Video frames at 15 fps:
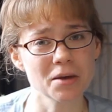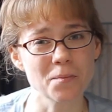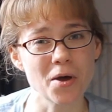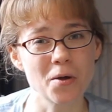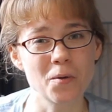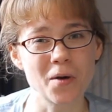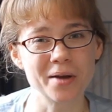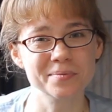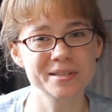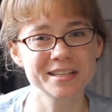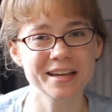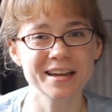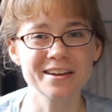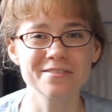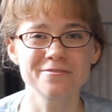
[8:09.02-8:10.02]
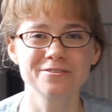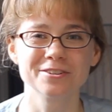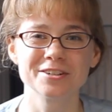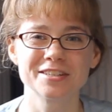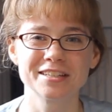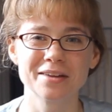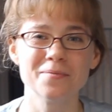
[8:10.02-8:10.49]
on my website
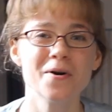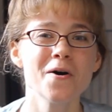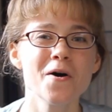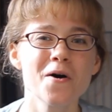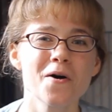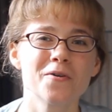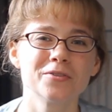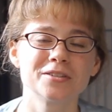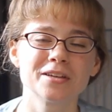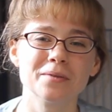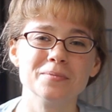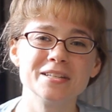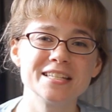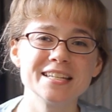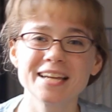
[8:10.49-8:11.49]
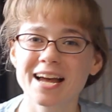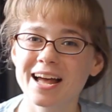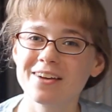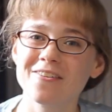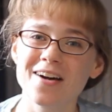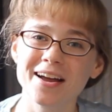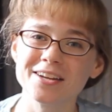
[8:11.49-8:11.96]
for some
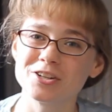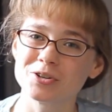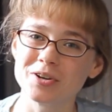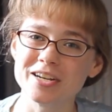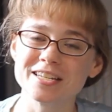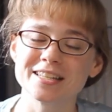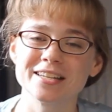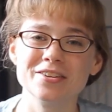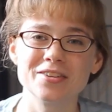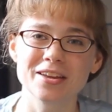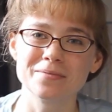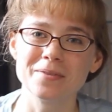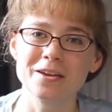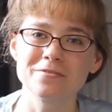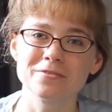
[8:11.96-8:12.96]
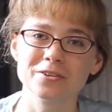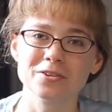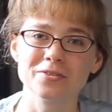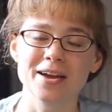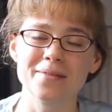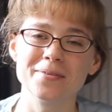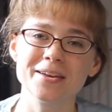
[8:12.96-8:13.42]
DIY treats that you can make for
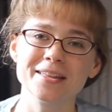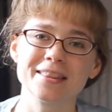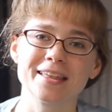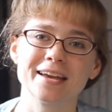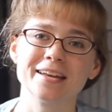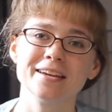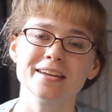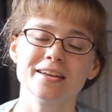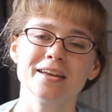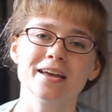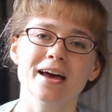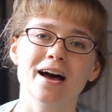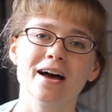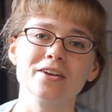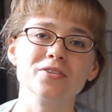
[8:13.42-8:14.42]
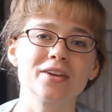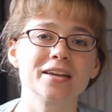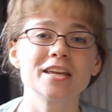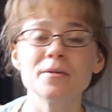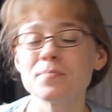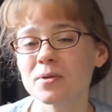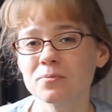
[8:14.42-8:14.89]
your rabbit that you can
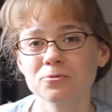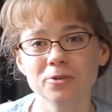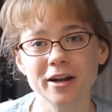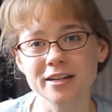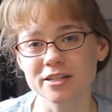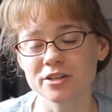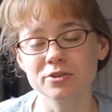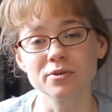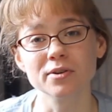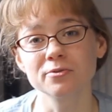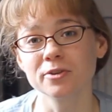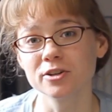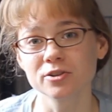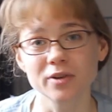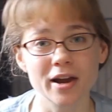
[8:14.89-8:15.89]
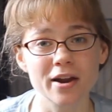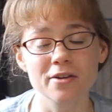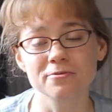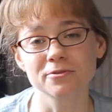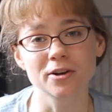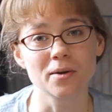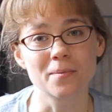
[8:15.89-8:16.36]
keep them fresh in your refrigerator
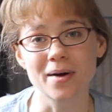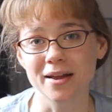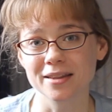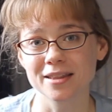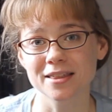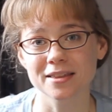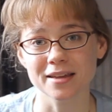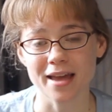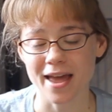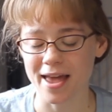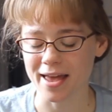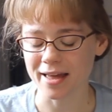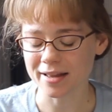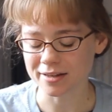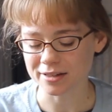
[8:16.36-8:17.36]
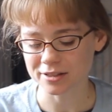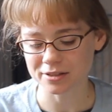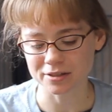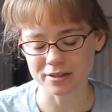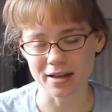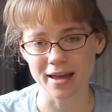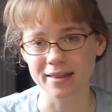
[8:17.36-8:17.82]
for a month, and
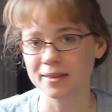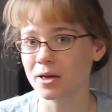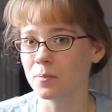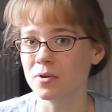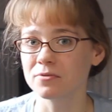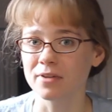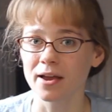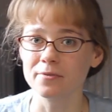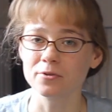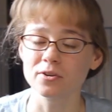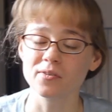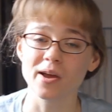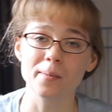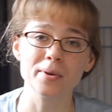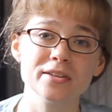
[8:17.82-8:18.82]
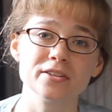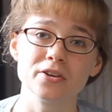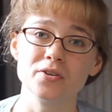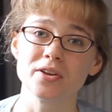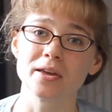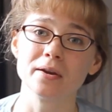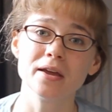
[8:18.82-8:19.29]
they'll be fine for your rabbit. So
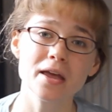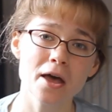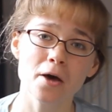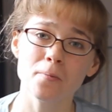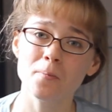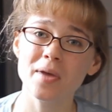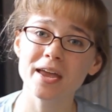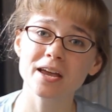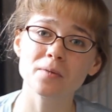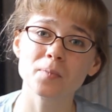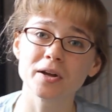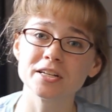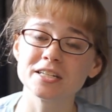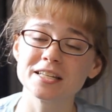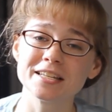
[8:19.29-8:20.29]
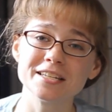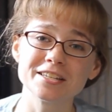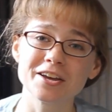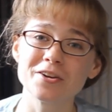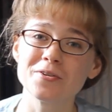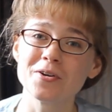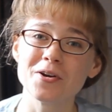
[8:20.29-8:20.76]
you can make a bunch of these
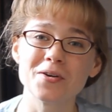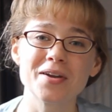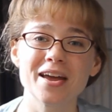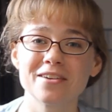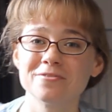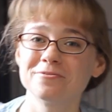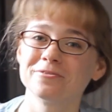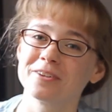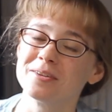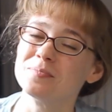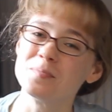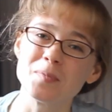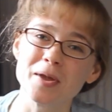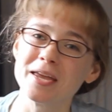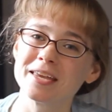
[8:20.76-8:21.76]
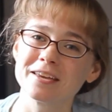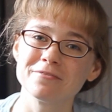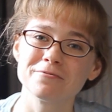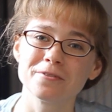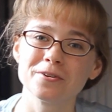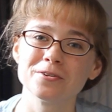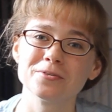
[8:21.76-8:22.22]
on your own, have fun
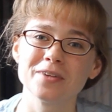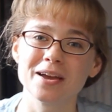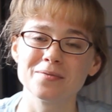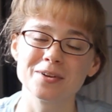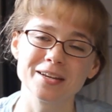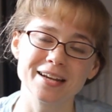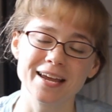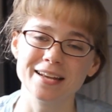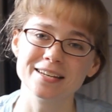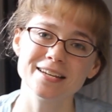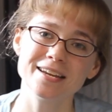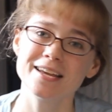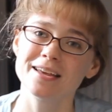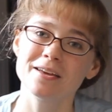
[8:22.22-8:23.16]
baking for your rabbit, and